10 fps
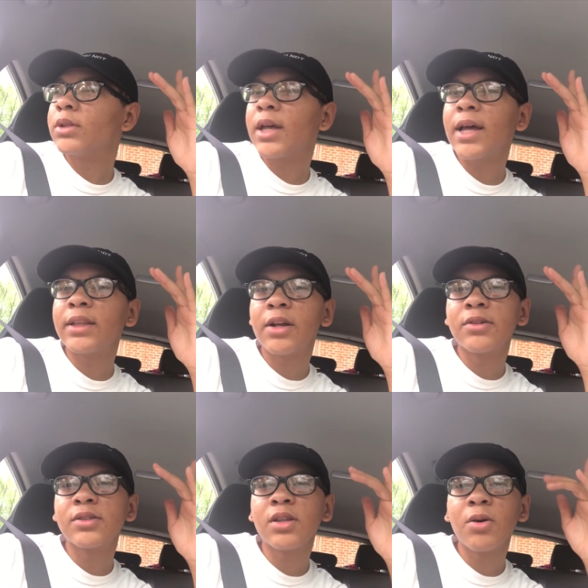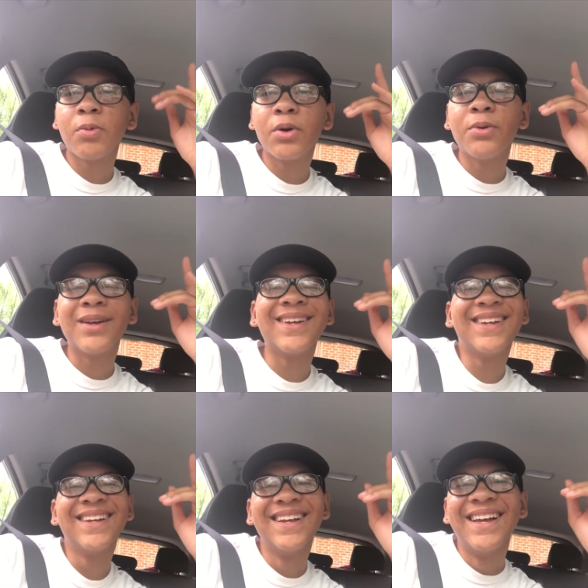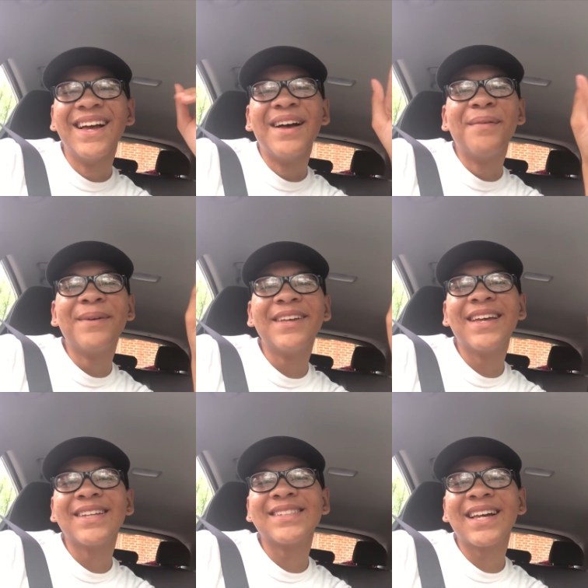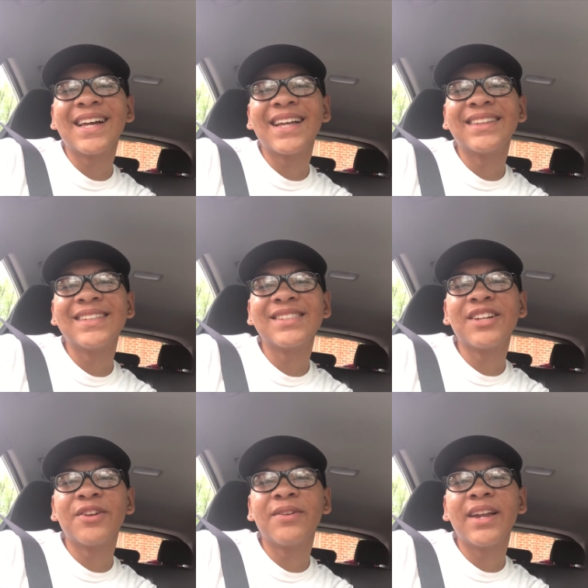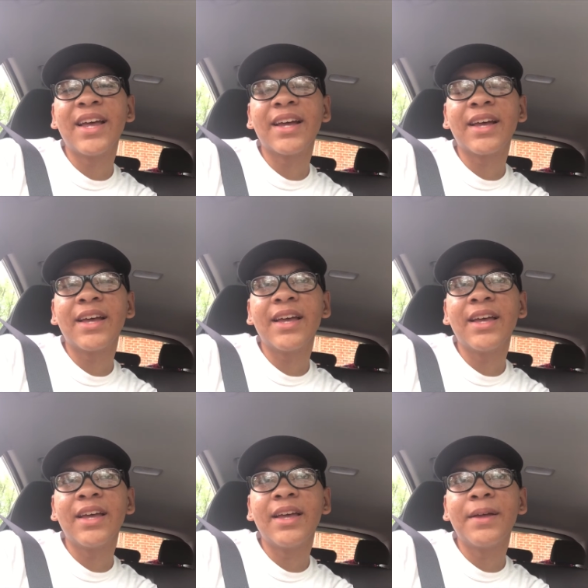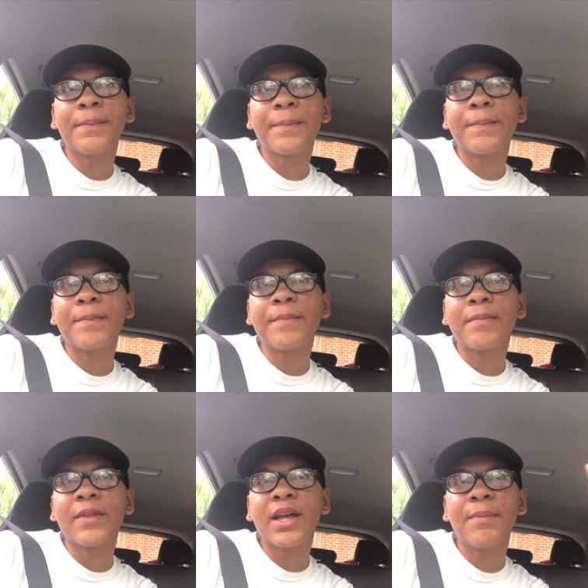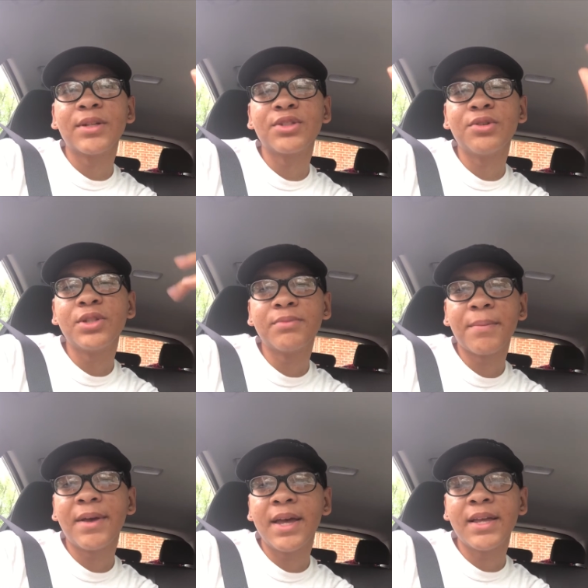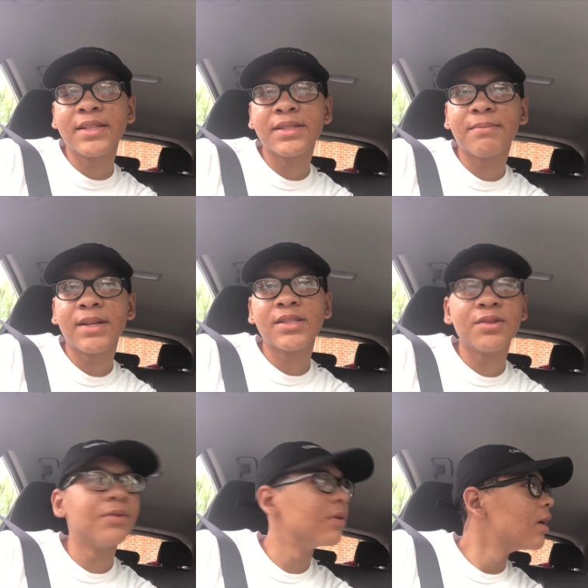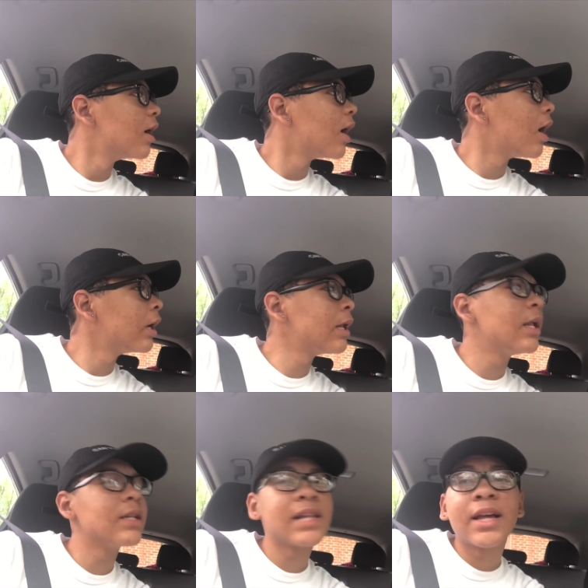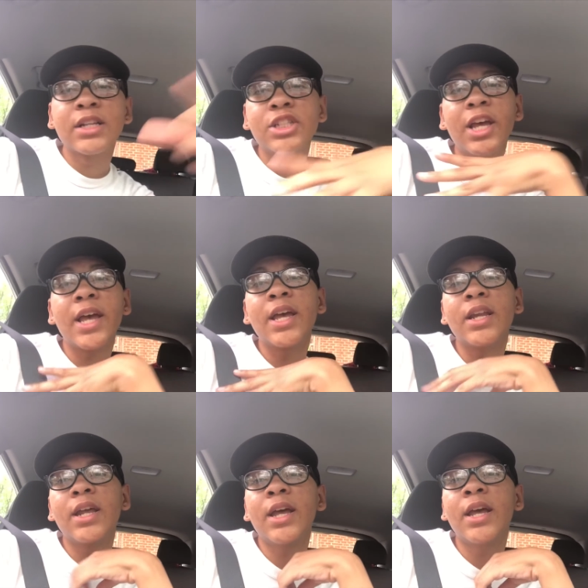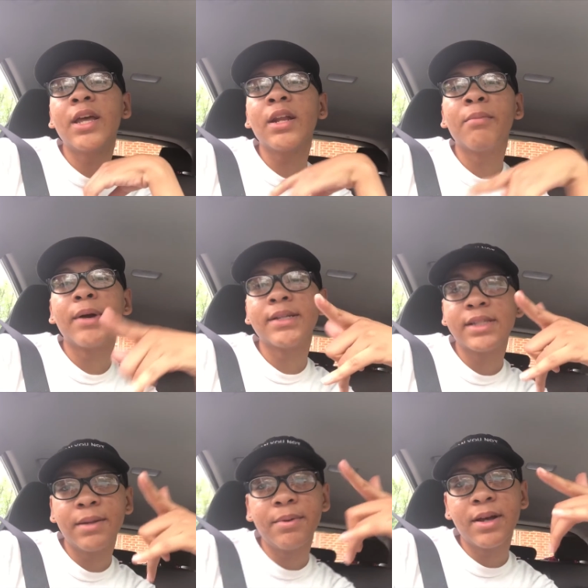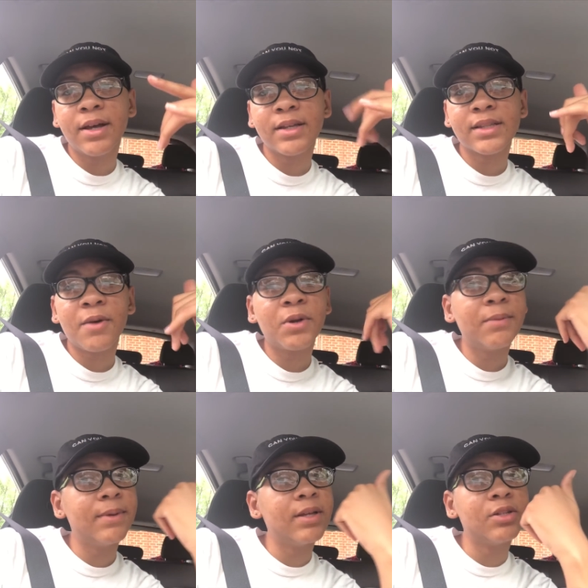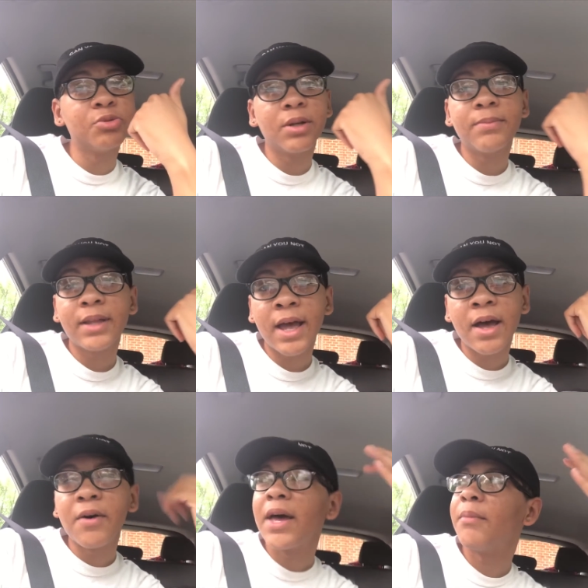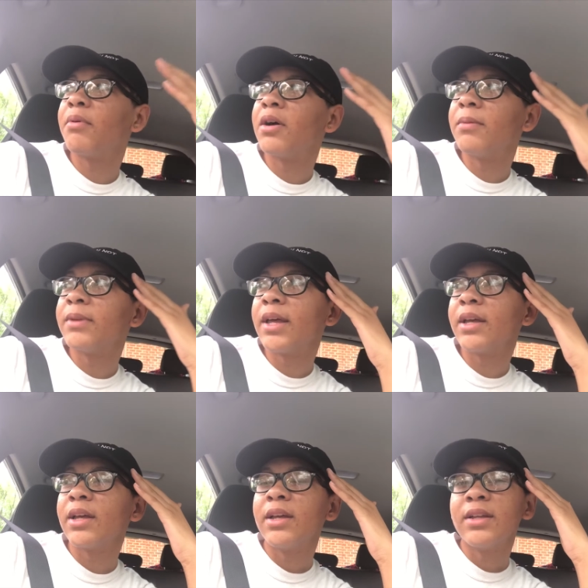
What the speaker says: God, they're so rude. But yes, I got this turtleneck and got my shoes, my pants, my suit. All I need is like a chain and a bracelet, because I want to be dripped out at prom. Like,